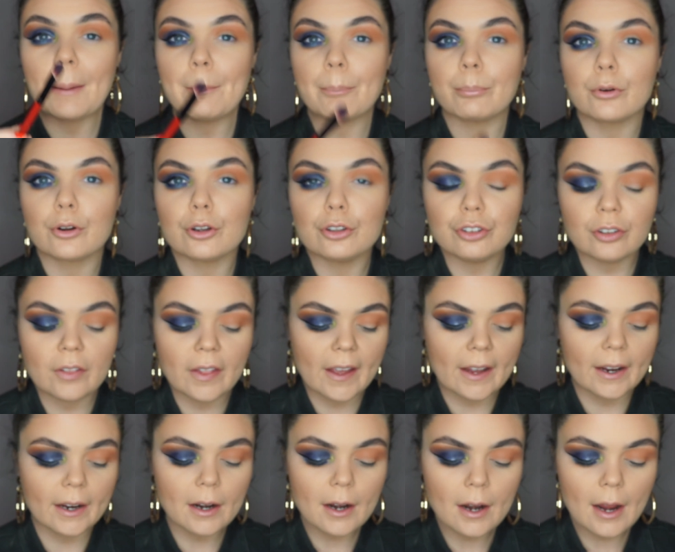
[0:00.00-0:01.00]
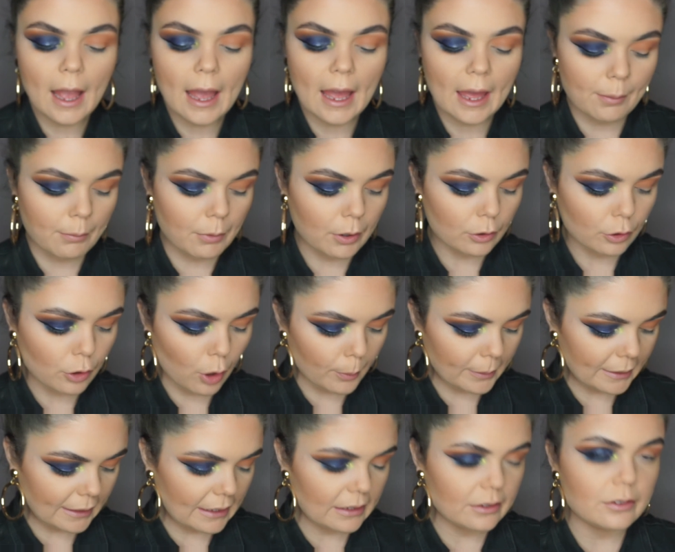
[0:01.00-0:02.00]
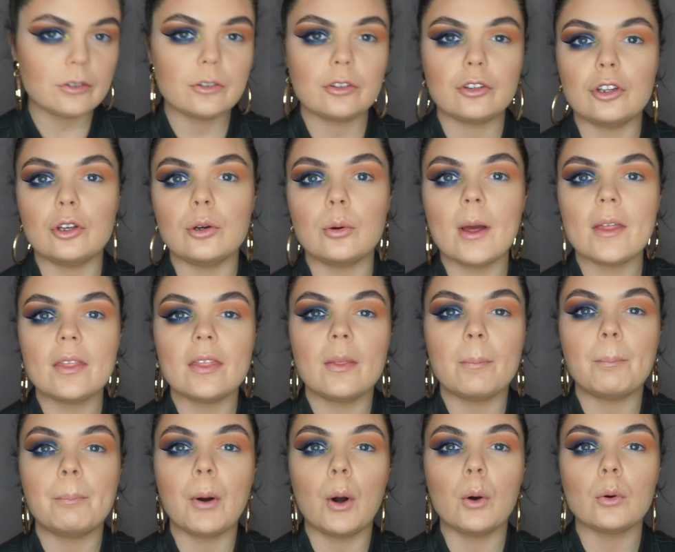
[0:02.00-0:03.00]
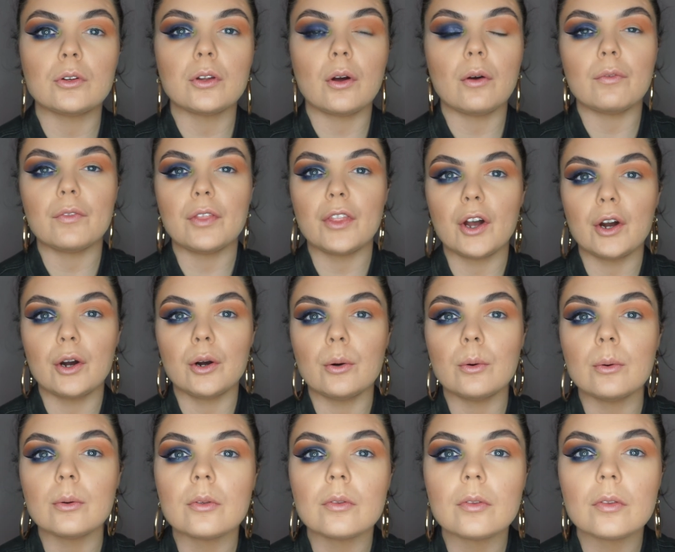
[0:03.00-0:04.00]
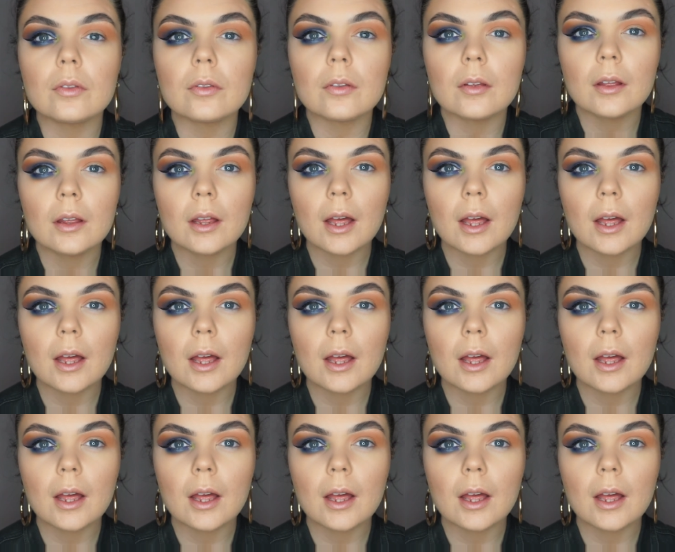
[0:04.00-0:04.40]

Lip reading: brush there, going into both of those,